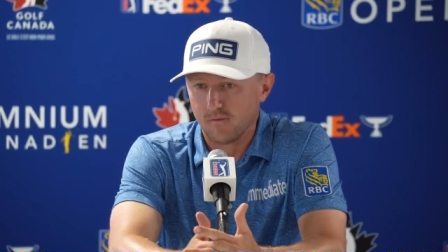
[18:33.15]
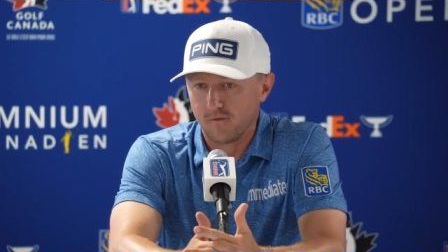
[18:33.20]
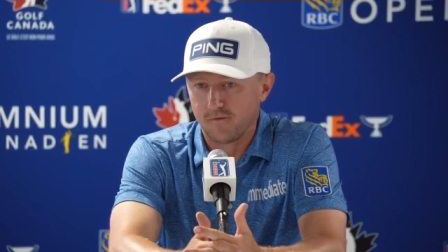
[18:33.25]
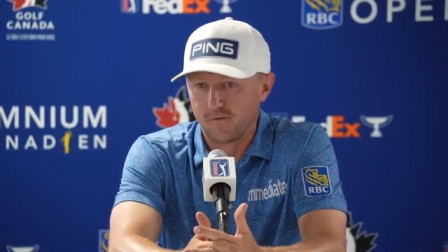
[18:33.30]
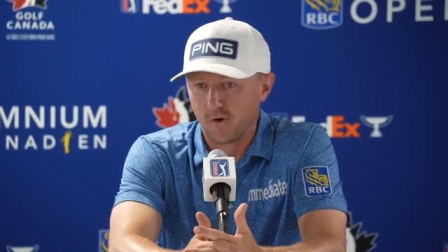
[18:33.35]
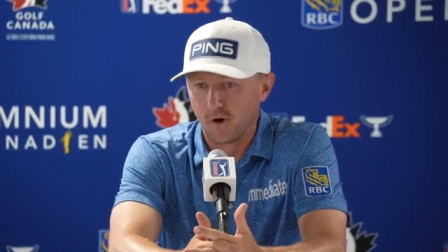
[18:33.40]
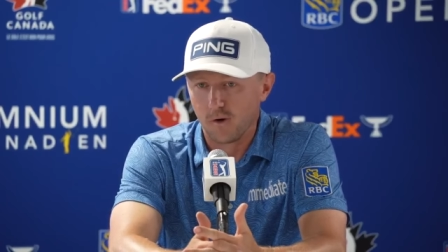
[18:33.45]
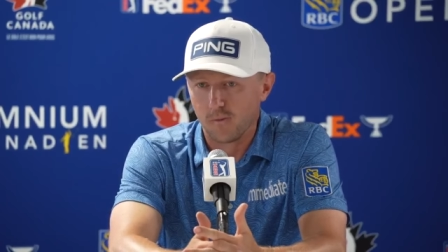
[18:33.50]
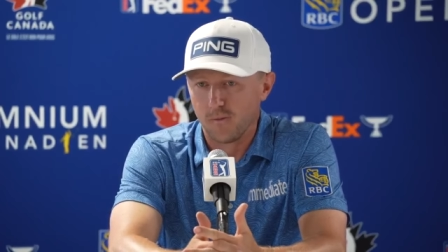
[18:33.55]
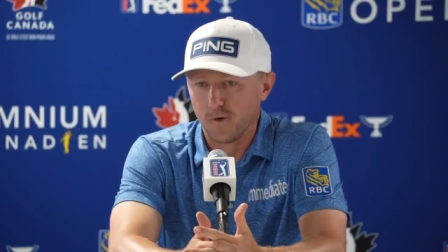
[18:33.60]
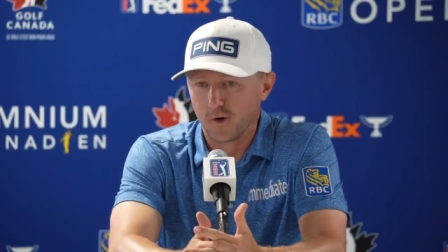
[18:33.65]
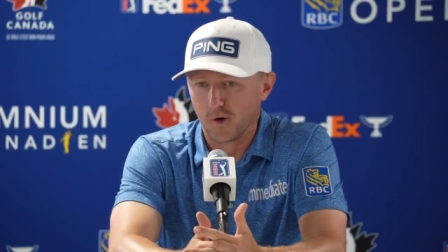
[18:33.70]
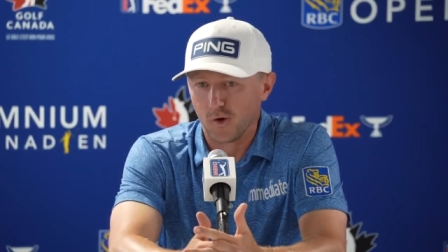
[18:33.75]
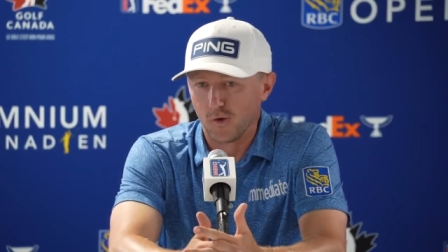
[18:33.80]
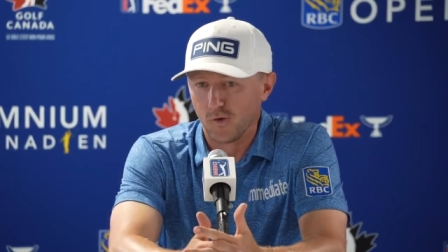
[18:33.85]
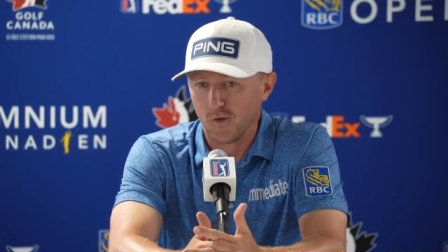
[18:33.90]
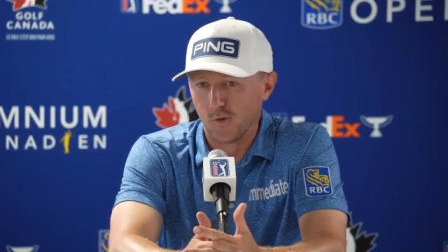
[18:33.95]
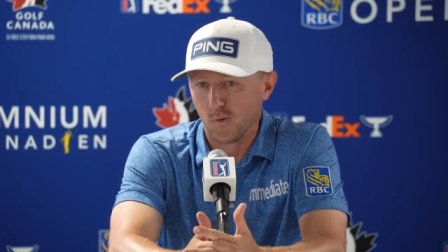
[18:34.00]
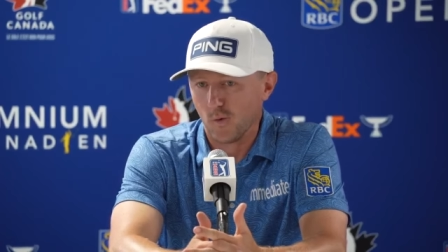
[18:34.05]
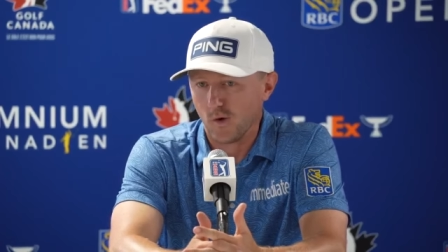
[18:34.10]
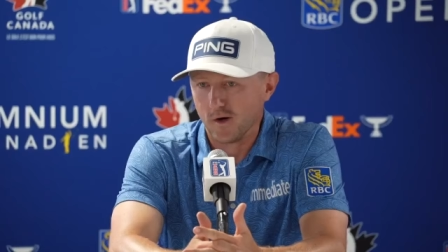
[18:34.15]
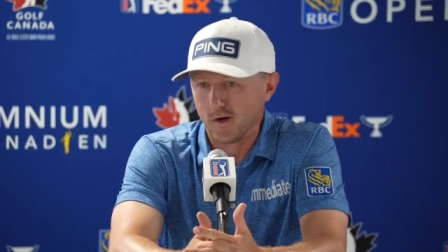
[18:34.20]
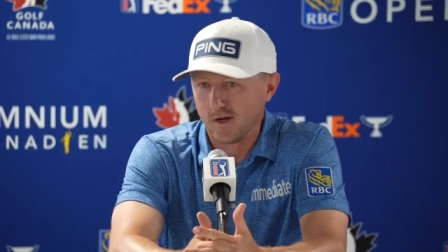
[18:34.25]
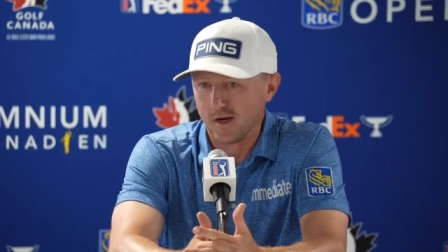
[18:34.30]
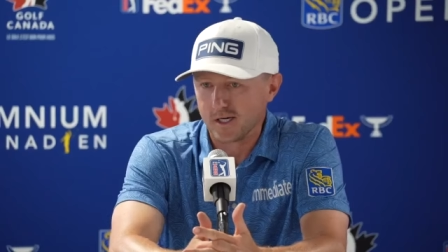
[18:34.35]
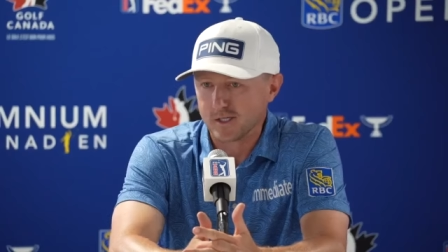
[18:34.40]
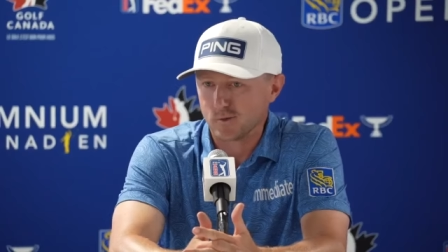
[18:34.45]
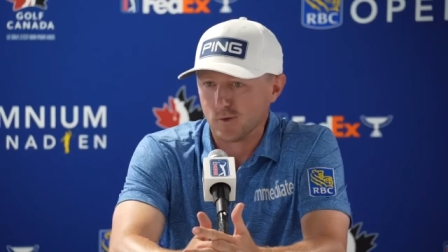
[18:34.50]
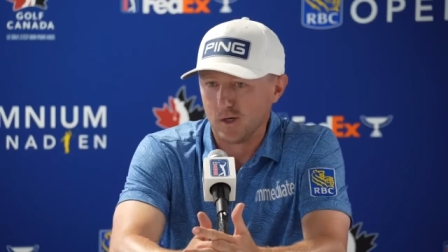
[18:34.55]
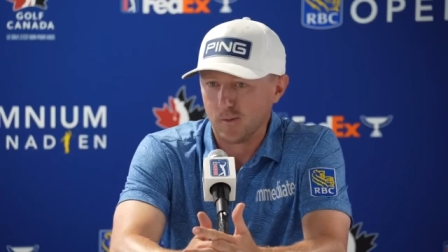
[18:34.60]
far bigger than the one
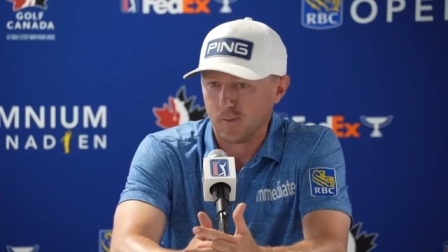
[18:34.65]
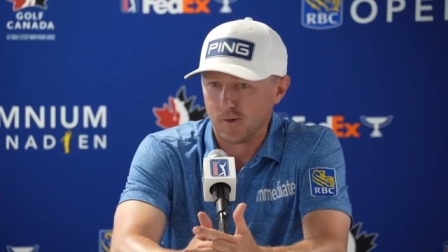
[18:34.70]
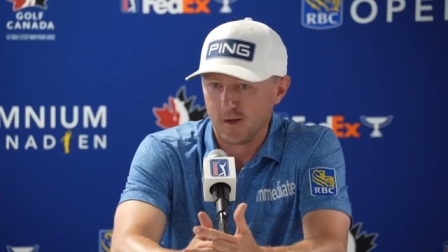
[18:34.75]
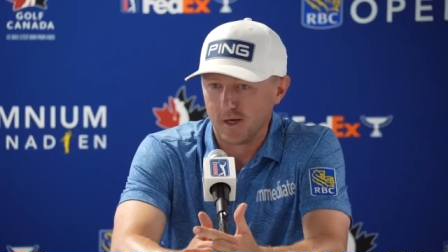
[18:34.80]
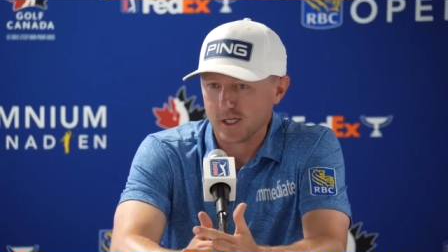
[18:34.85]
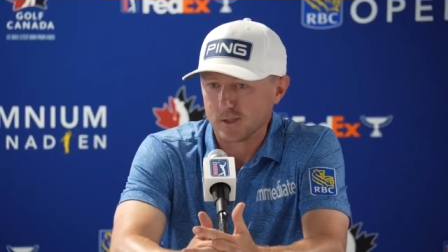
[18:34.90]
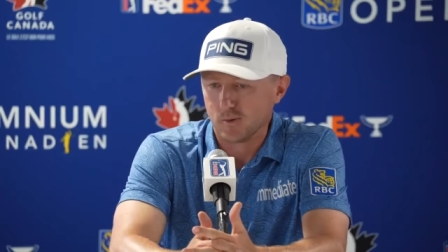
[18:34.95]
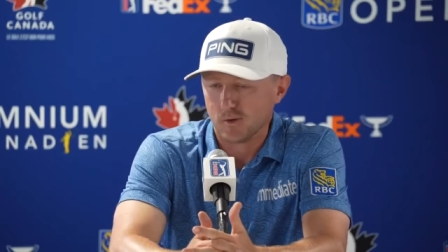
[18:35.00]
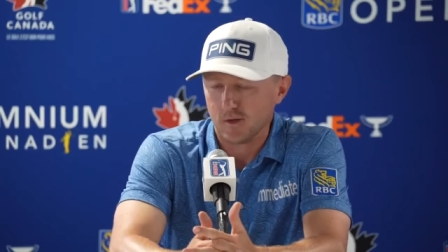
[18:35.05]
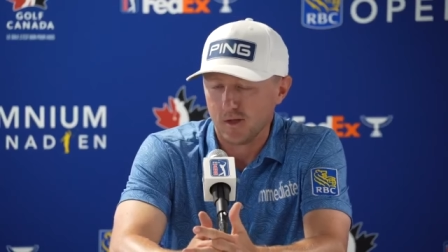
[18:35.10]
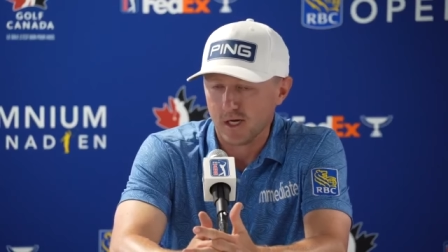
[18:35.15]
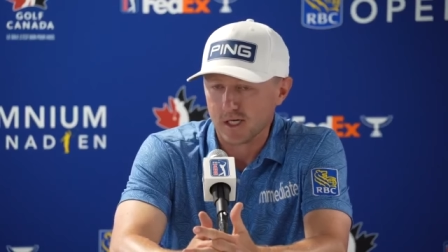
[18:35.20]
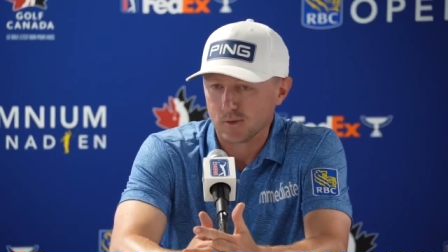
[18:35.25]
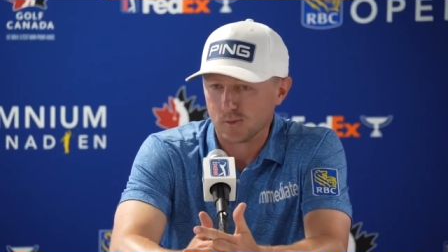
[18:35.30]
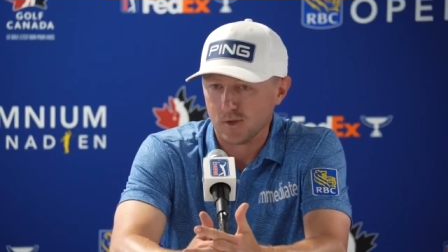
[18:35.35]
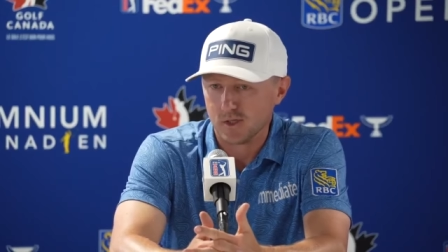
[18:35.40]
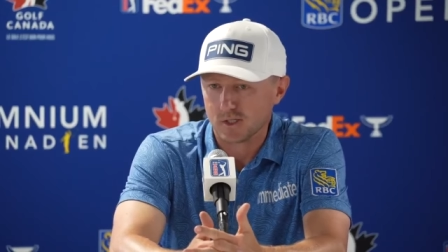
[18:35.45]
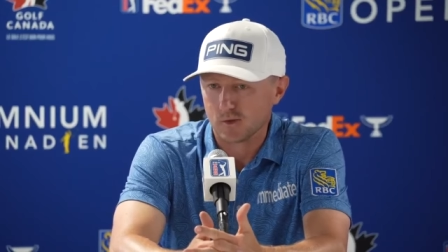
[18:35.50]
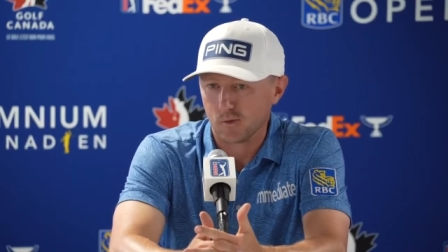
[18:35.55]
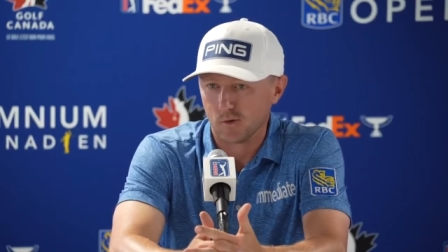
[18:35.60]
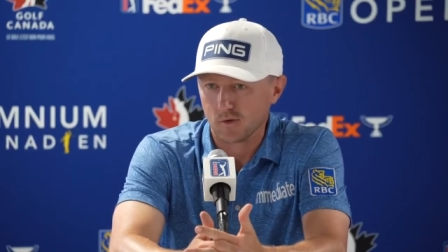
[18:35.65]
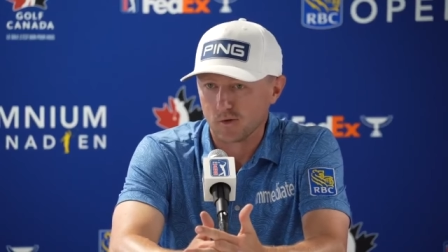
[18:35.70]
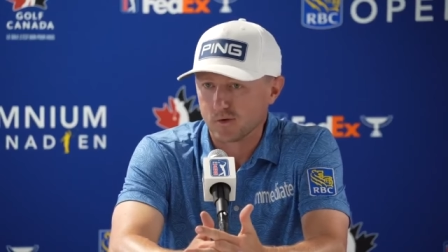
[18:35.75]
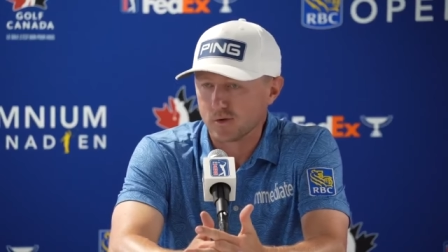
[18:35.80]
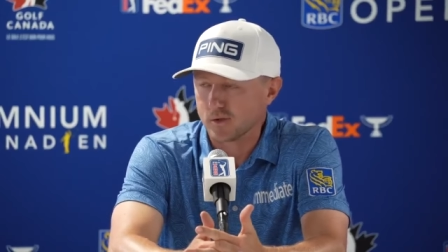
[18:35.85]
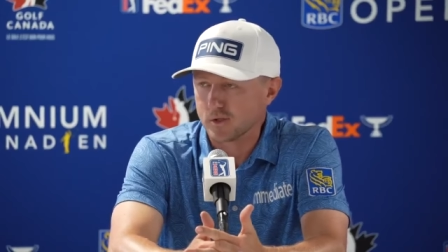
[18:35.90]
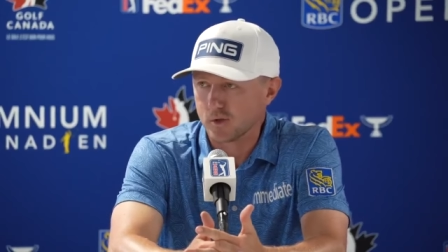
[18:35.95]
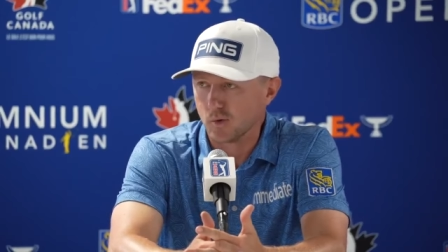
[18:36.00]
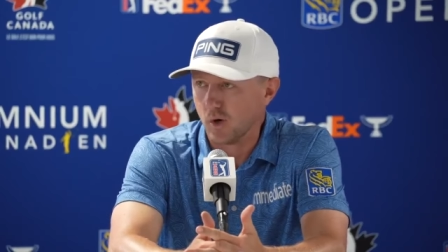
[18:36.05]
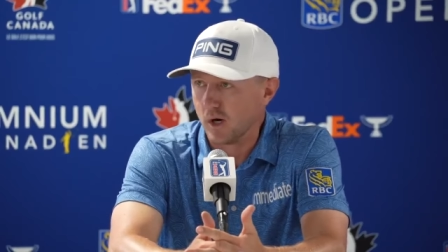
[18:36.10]
next week, but next week's worth
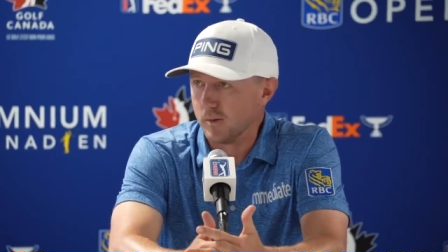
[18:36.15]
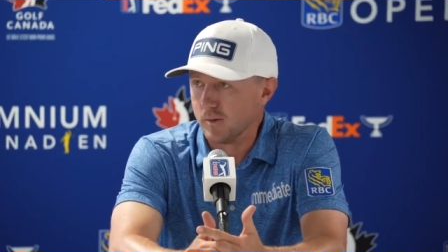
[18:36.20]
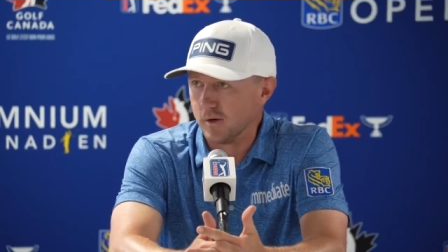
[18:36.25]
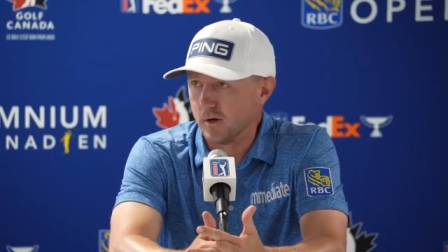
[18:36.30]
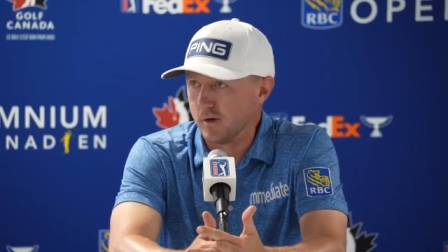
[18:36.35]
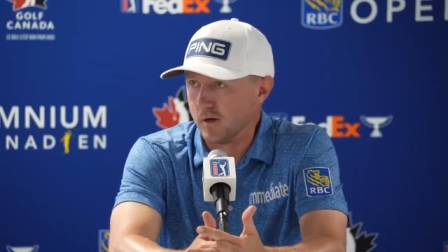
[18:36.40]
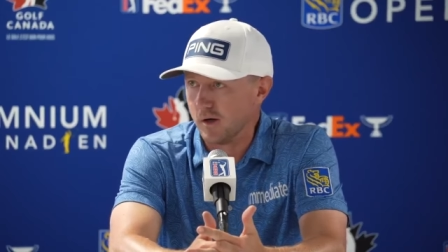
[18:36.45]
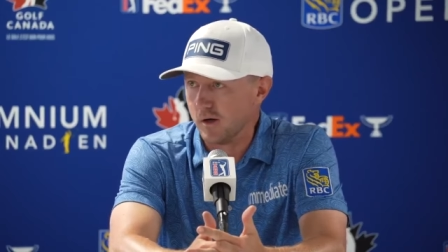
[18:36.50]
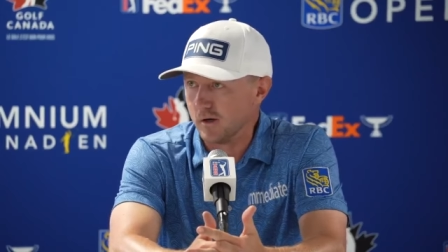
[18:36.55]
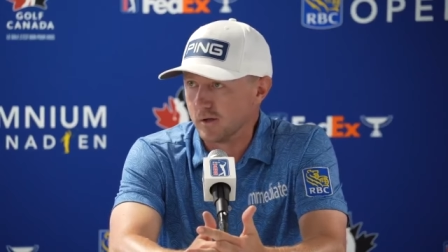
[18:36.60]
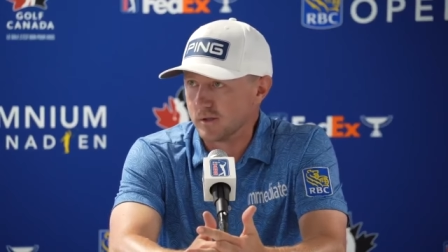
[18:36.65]
$20 million.